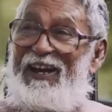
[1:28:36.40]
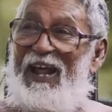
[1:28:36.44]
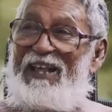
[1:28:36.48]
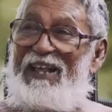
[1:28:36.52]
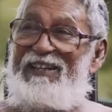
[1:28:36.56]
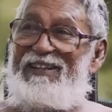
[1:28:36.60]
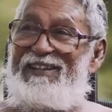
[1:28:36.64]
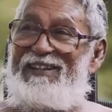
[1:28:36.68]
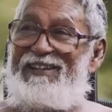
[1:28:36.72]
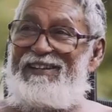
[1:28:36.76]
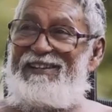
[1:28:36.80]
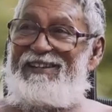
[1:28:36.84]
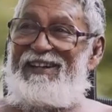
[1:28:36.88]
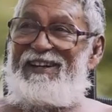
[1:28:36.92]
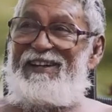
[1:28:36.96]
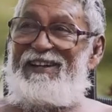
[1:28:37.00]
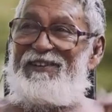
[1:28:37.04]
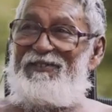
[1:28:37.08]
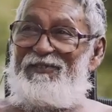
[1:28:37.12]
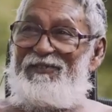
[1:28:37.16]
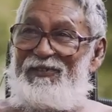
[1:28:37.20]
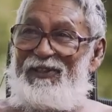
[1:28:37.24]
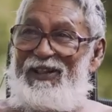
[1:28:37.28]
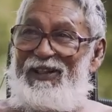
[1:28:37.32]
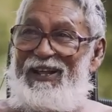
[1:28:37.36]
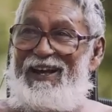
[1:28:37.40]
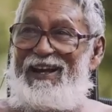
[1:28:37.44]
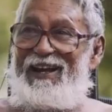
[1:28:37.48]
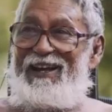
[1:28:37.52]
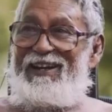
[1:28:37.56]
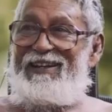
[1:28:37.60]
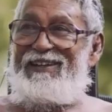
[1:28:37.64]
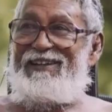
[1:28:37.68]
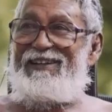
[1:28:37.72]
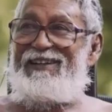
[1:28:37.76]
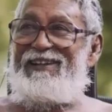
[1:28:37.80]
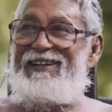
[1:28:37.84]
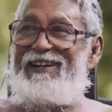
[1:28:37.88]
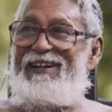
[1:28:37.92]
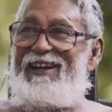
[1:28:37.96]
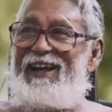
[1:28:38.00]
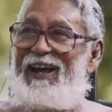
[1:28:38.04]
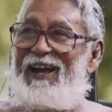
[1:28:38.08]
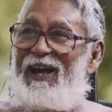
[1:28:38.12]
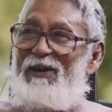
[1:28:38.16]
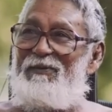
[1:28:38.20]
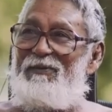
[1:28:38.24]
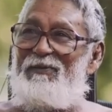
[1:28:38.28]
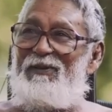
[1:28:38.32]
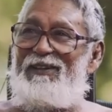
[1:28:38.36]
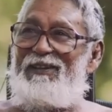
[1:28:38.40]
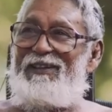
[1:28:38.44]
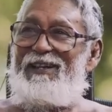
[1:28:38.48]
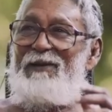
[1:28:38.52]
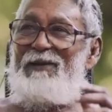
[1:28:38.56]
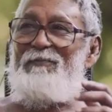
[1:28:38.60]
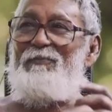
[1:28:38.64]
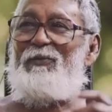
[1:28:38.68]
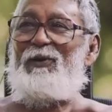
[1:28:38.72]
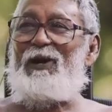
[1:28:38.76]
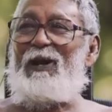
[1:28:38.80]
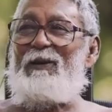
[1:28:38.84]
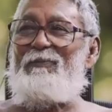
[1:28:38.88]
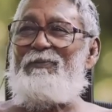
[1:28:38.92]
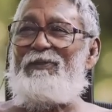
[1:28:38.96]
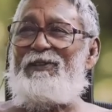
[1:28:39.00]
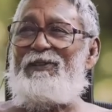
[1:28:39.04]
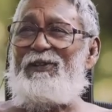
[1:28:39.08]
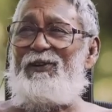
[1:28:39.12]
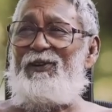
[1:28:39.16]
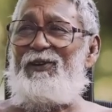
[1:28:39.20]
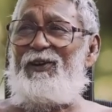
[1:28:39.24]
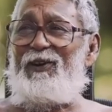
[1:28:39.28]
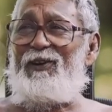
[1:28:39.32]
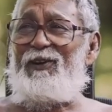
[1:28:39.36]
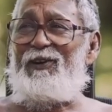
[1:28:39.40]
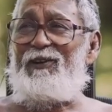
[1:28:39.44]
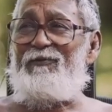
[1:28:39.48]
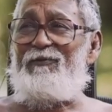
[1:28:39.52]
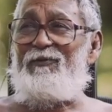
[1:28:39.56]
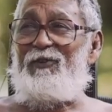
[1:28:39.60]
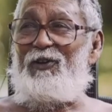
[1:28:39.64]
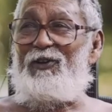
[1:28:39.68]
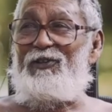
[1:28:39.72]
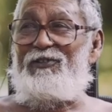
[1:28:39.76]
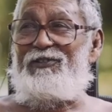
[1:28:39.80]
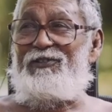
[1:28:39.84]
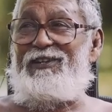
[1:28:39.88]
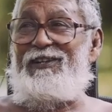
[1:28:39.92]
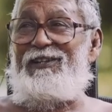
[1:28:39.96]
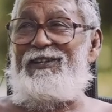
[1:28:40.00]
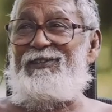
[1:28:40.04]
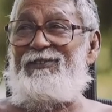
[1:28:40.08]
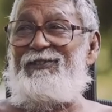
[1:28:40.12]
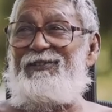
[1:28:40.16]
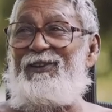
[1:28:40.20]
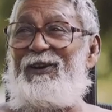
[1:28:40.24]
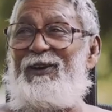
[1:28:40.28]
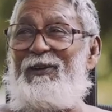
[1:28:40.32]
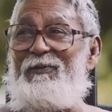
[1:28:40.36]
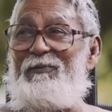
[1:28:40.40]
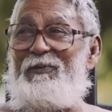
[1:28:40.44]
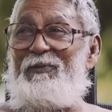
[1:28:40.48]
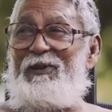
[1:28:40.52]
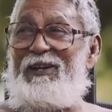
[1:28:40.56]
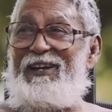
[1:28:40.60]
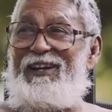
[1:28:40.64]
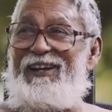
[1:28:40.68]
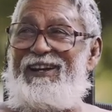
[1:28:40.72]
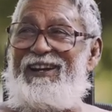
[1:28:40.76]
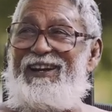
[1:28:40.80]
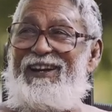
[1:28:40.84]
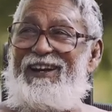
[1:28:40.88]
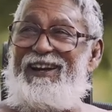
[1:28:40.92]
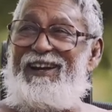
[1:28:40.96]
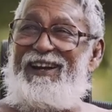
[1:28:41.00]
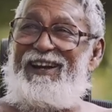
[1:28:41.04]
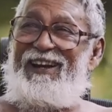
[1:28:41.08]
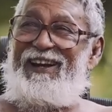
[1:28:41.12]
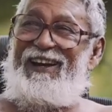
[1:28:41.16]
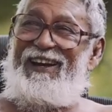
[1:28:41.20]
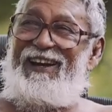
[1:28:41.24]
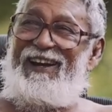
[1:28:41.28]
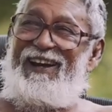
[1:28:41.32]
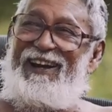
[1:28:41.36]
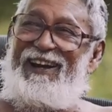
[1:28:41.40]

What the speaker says: As a result of that, I mean, they put up with a lot of nonsense from me.